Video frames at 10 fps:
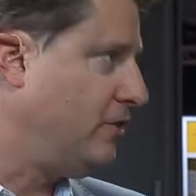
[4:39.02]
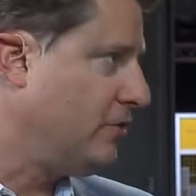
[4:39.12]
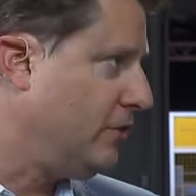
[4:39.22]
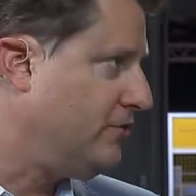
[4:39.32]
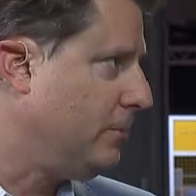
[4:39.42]
is
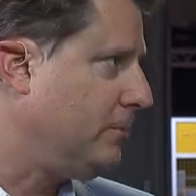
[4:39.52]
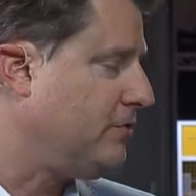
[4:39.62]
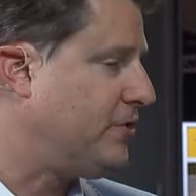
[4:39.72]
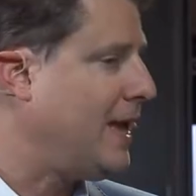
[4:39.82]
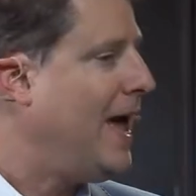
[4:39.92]
on
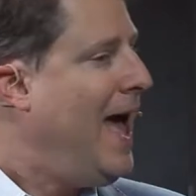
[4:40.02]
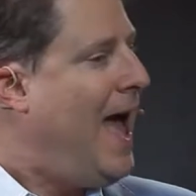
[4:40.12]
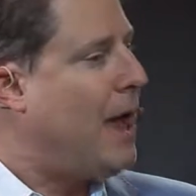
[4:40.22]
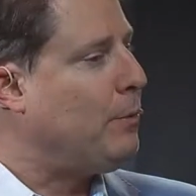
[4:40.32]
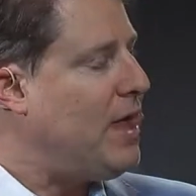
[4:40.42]
simplicity.
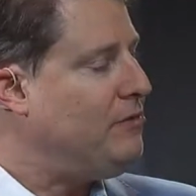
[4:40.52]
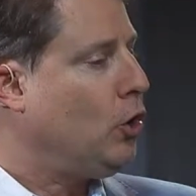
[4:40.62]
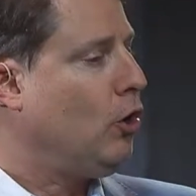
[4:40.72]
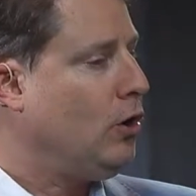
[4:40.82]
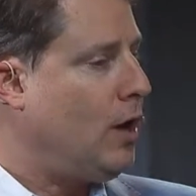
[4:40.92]
And we even
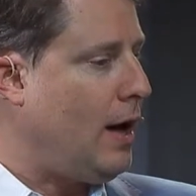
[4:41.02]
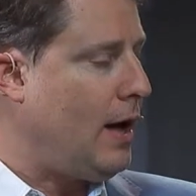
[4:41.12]
heard